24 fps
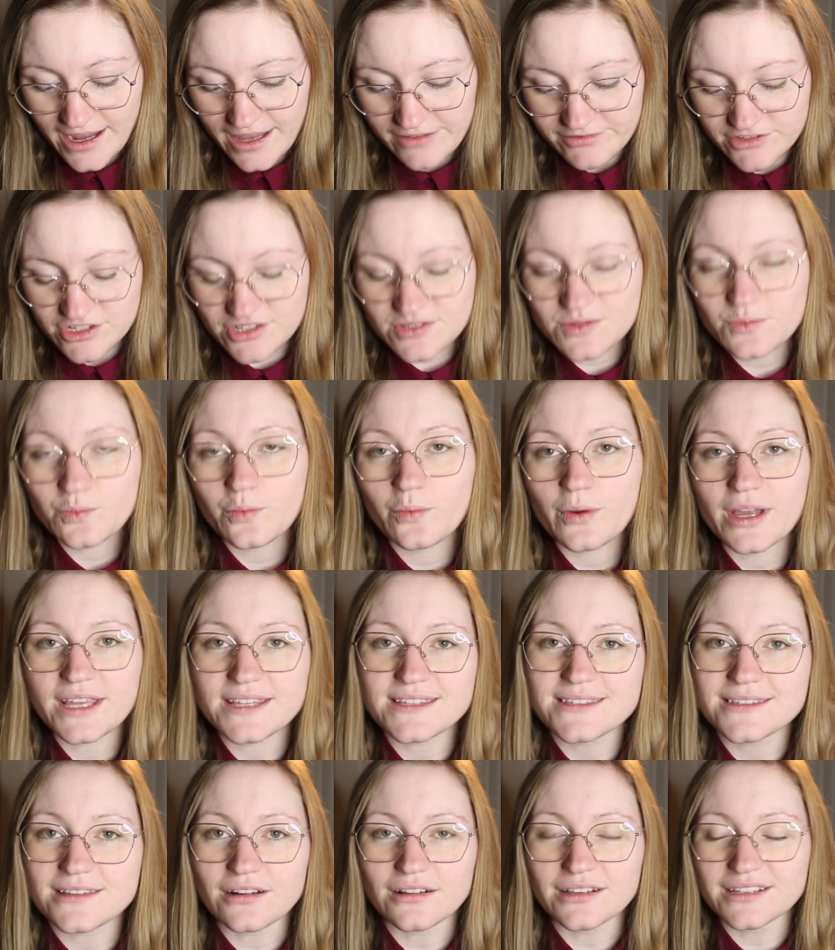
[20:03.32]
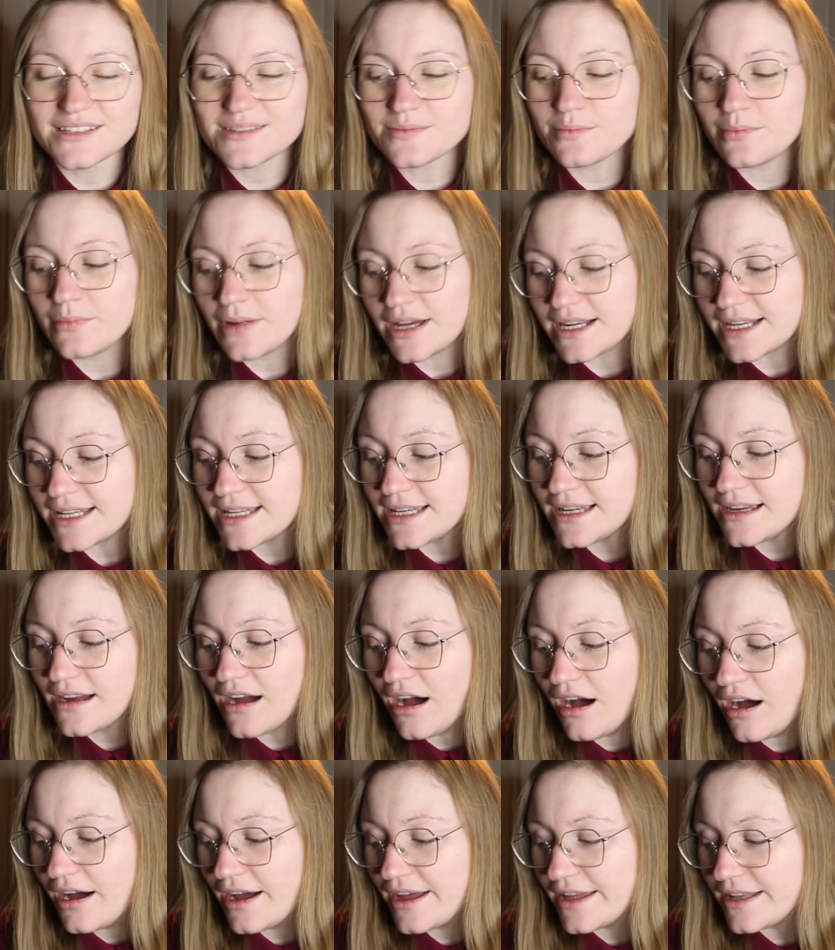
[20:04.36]
I've just wasted all this money
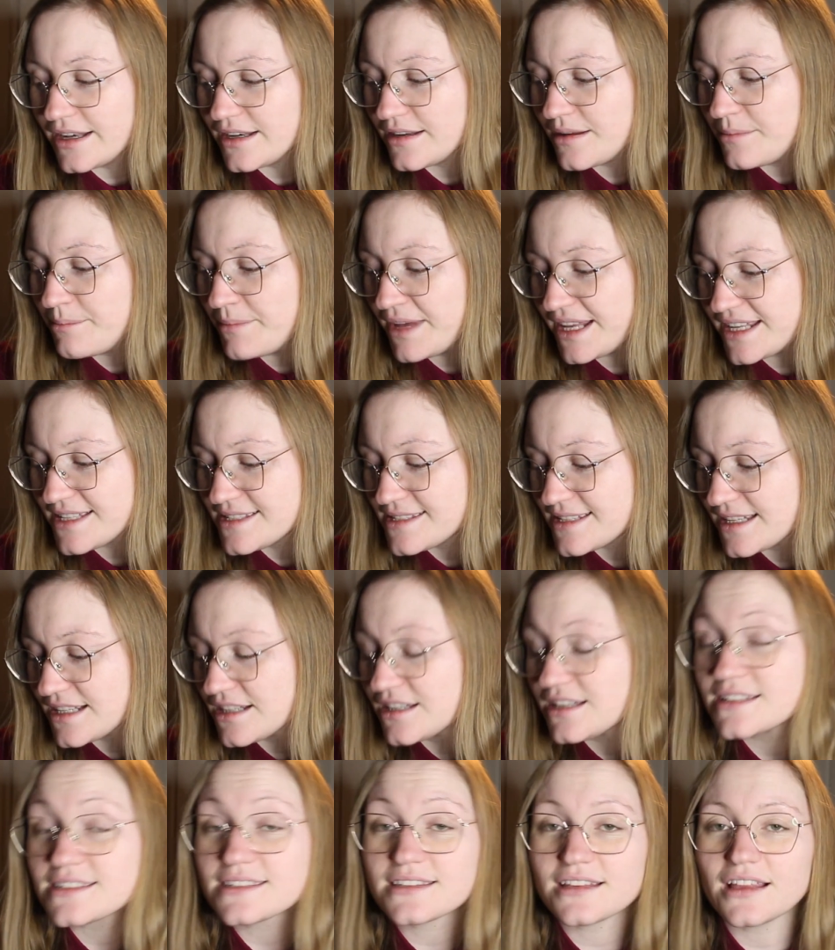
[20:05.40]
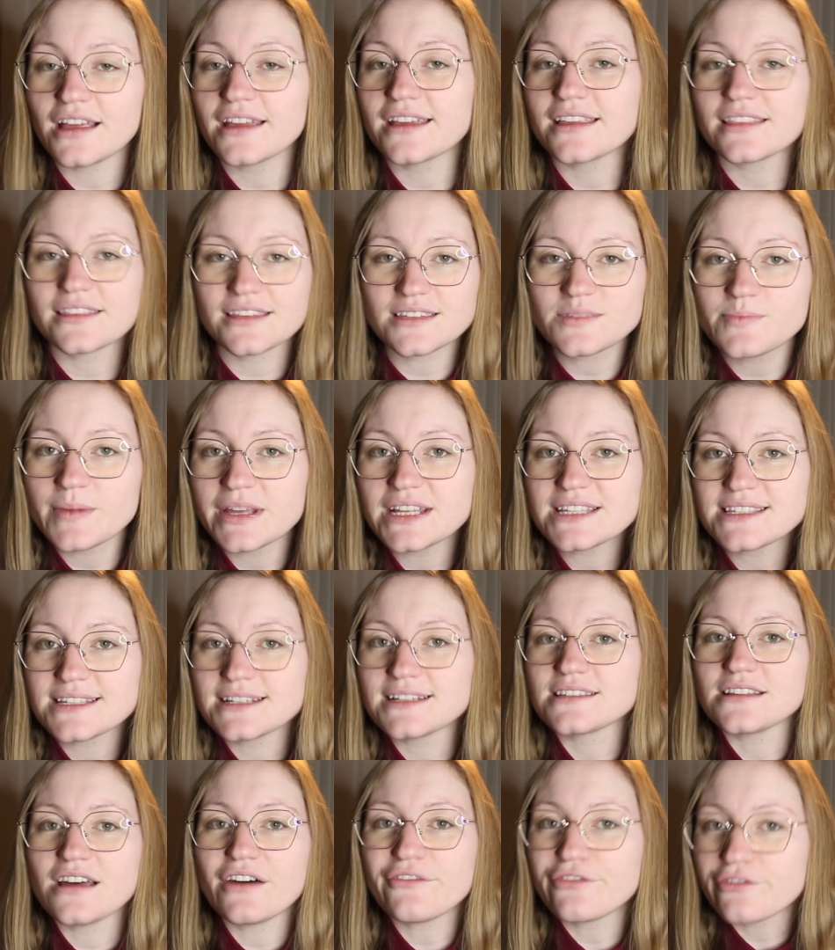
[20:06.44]
on medicine because like this medicine
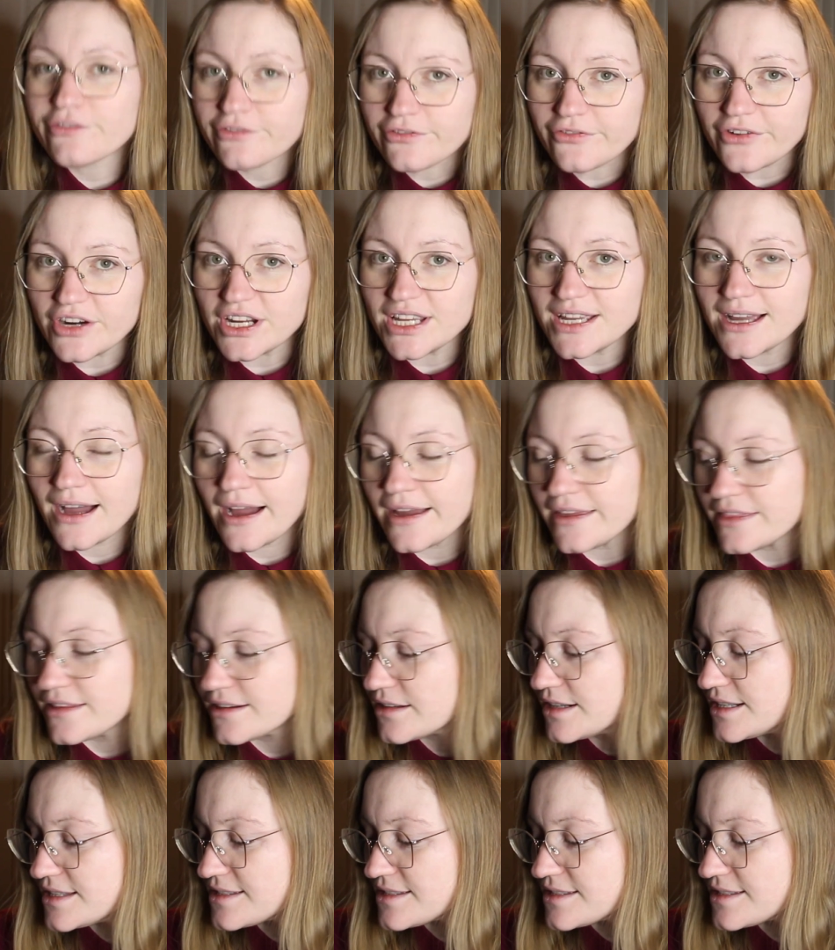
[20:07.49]
is not free either.